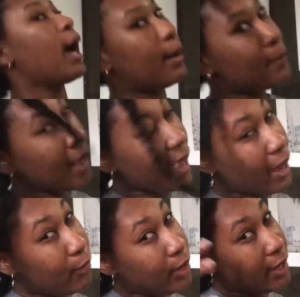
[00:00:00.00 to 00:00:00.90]
I'm
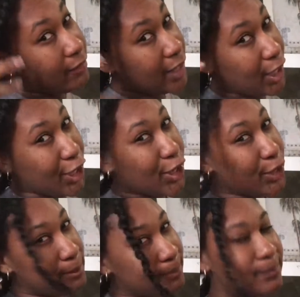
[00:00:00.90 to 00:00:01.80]
out of
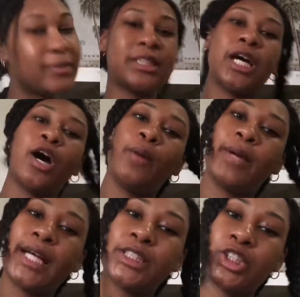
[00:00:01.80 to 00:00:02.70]
here. So I hope
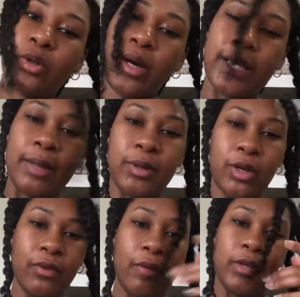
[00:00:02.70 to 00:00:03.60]
you guys enjoyed. Let me know
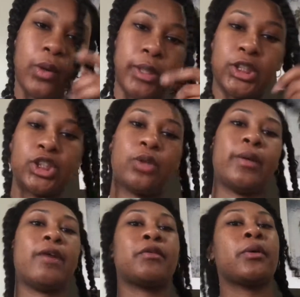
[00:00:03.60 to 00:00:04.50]
if you have any questions or
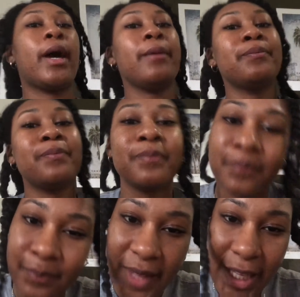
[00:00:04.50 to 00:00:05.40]
whatever. Okay,
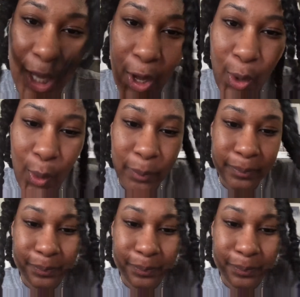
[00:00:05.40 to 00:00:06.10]
thank you.